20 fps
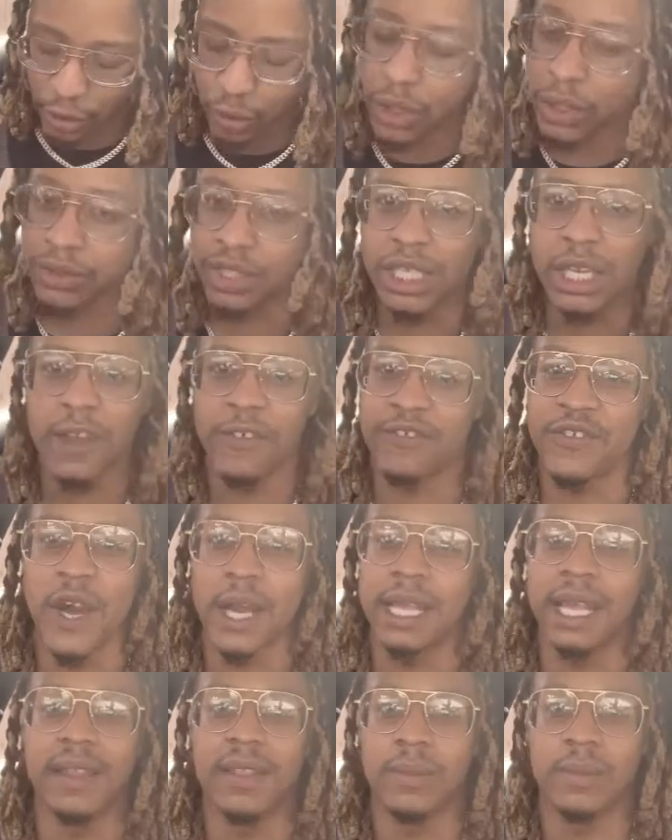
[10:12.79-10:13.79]

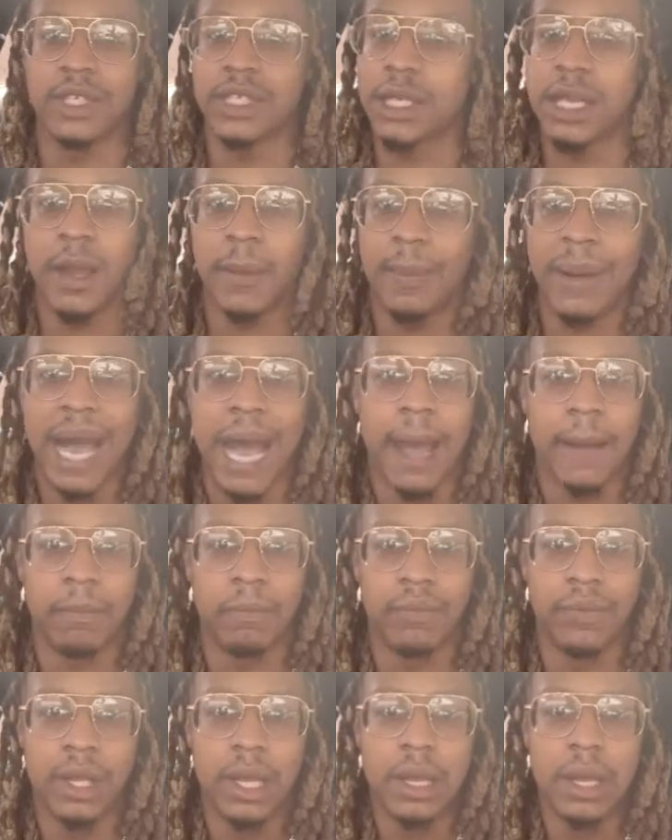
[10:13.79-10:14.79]
She a bop.
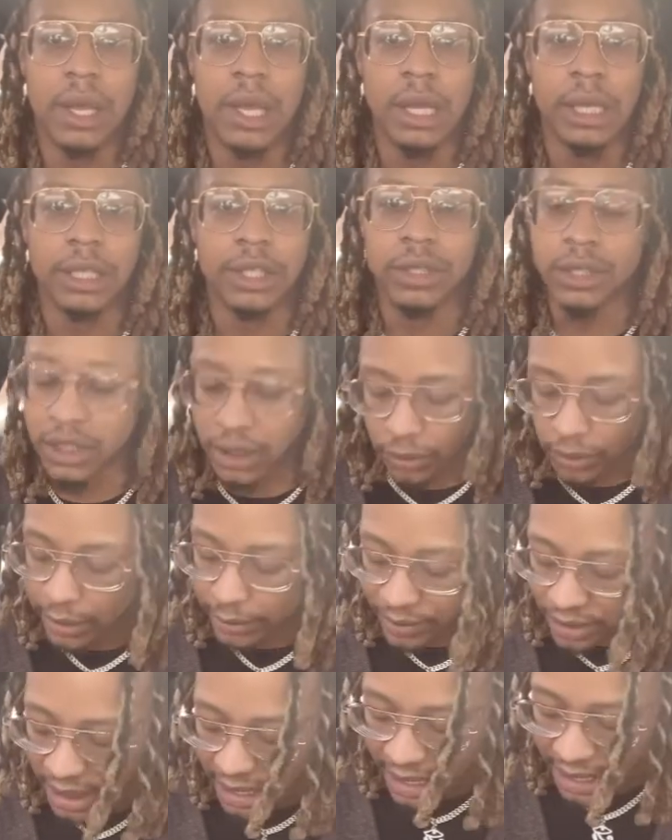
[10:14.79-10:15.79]
You see what I'm
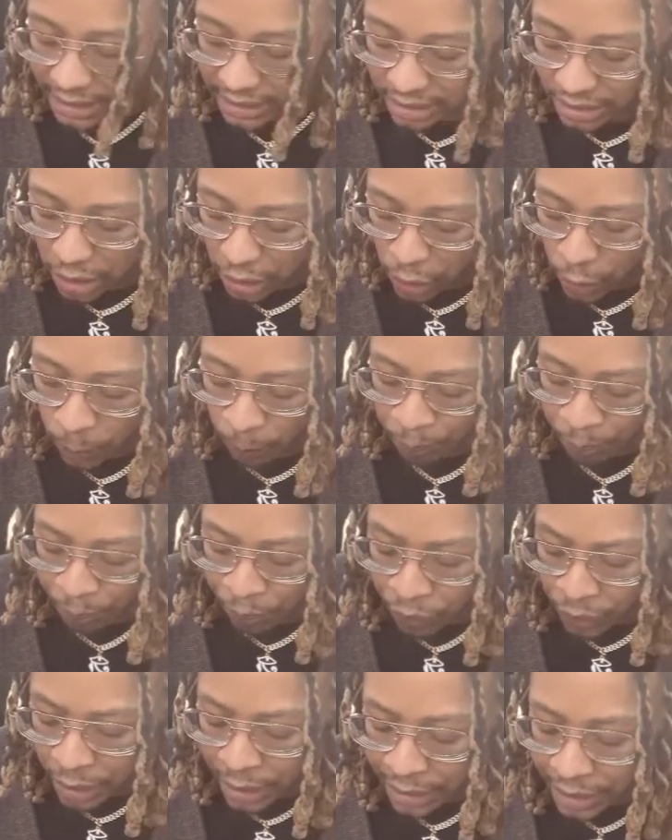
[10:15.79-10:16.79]
saying? So
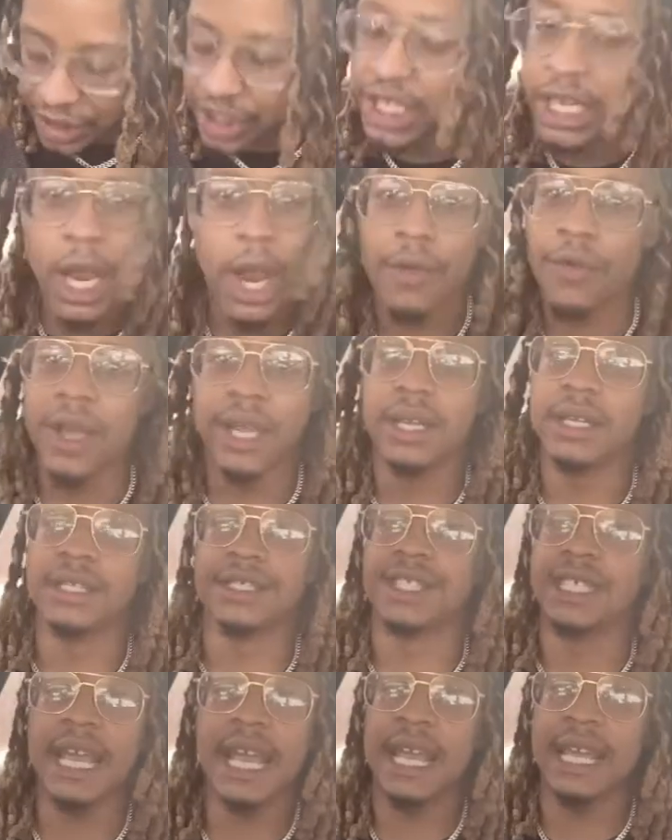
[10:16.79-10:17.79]
she already done
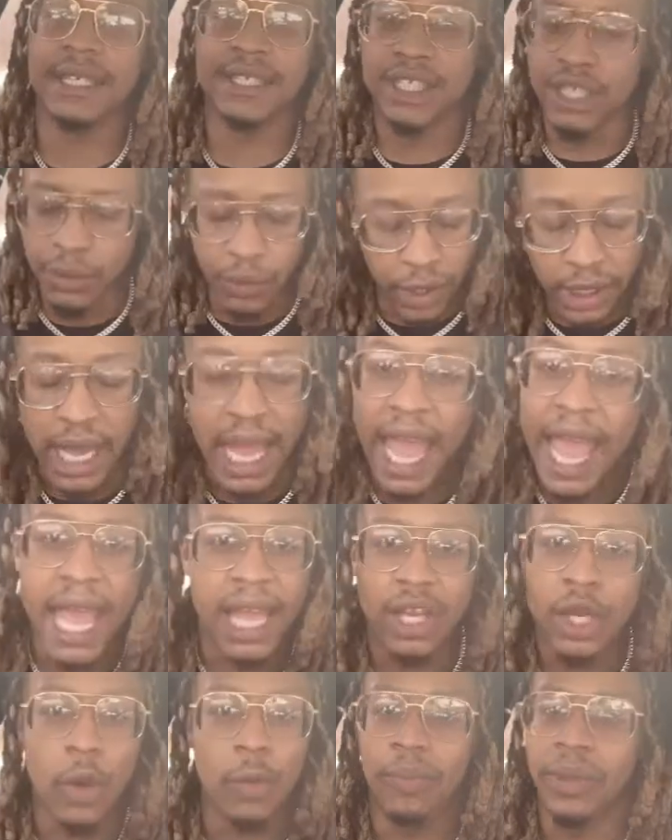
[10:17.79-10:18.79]
said she wouldn't have had
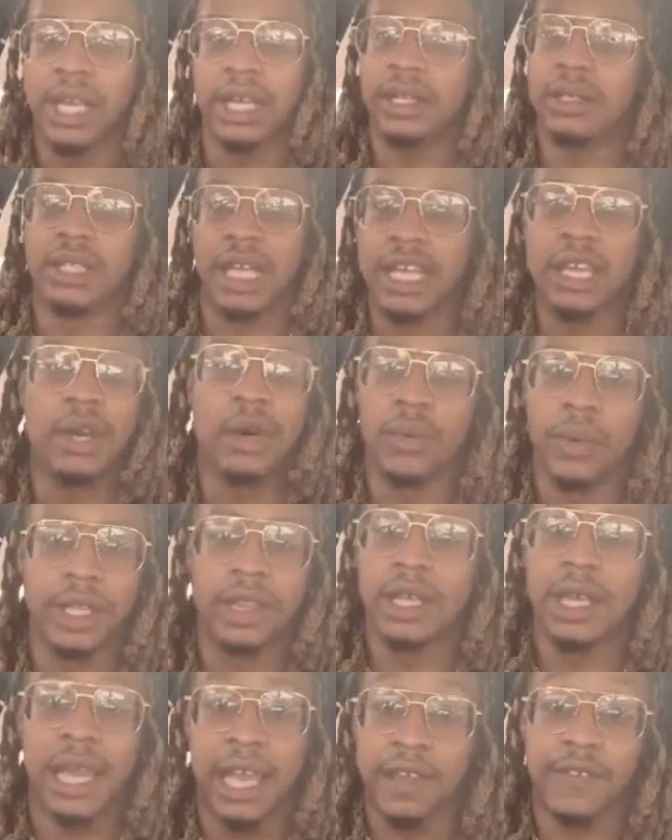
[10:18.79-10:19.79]
no big deal with
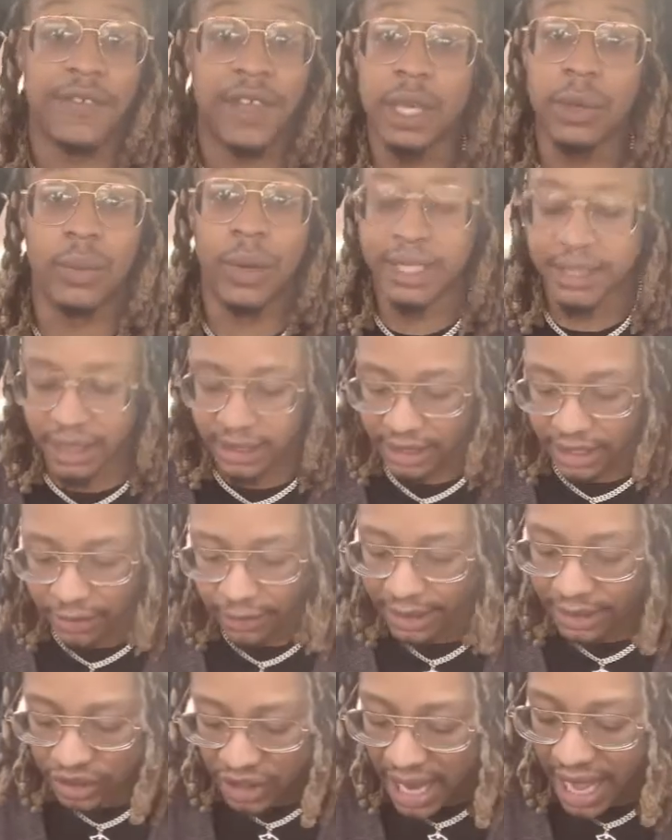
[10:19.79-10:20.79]
it if he wasn't Derrick
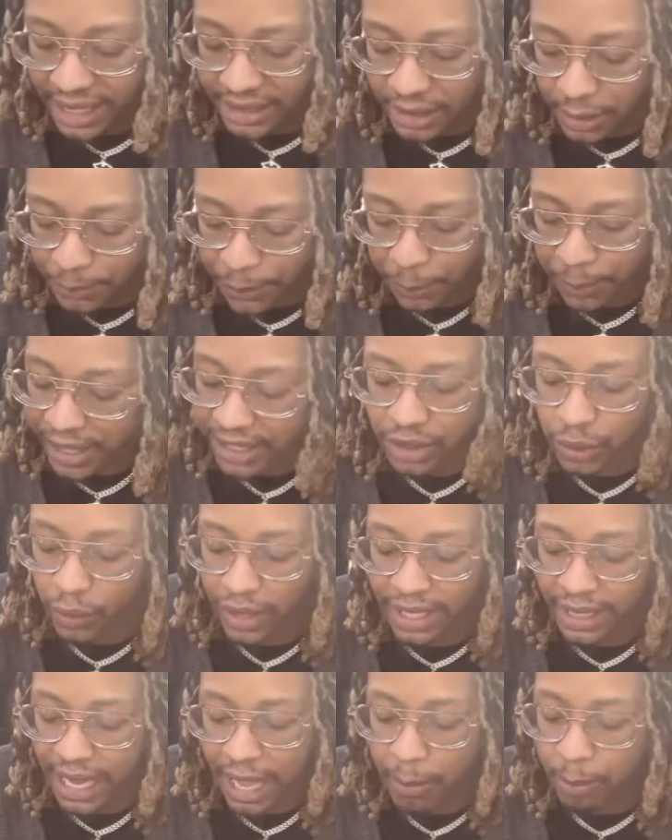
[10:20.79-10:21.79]
Jaxn perpetuating
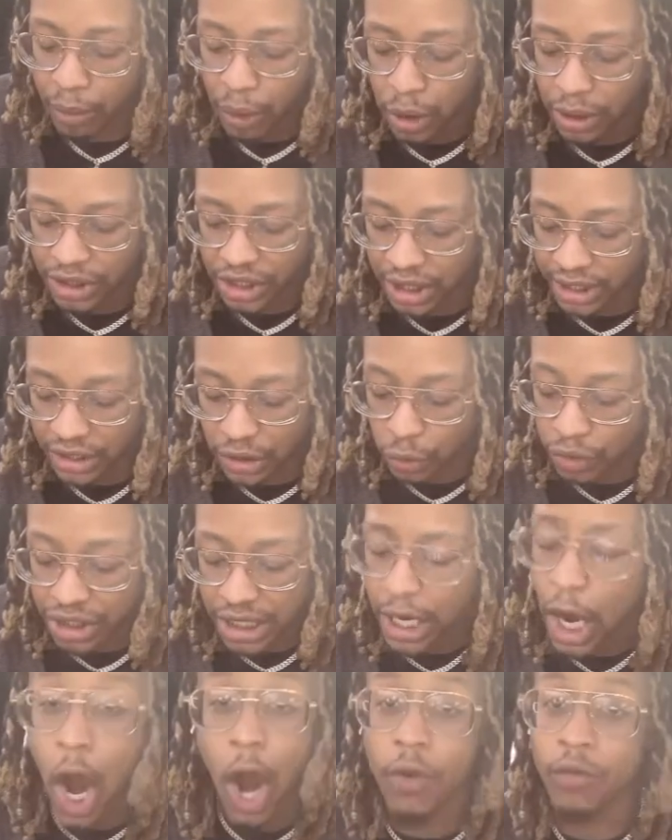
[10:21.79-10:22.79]
that bullshit. So she
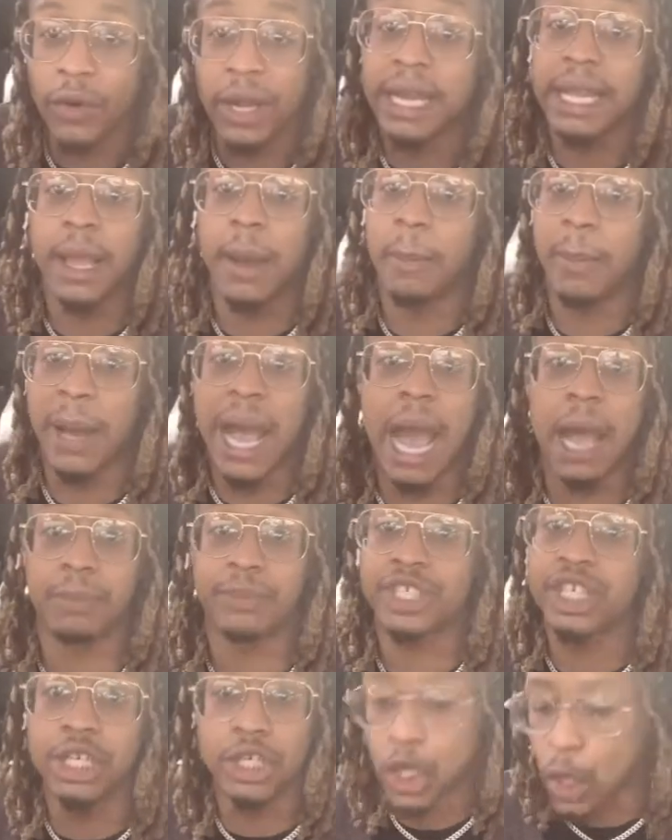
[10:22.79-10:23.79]
already a bop. She
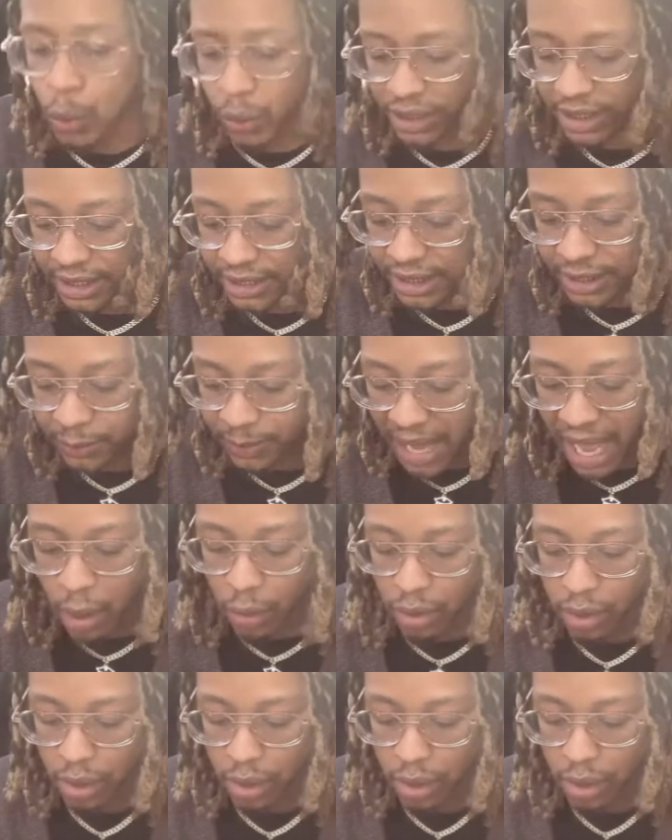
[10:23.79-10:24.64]
know what this is about.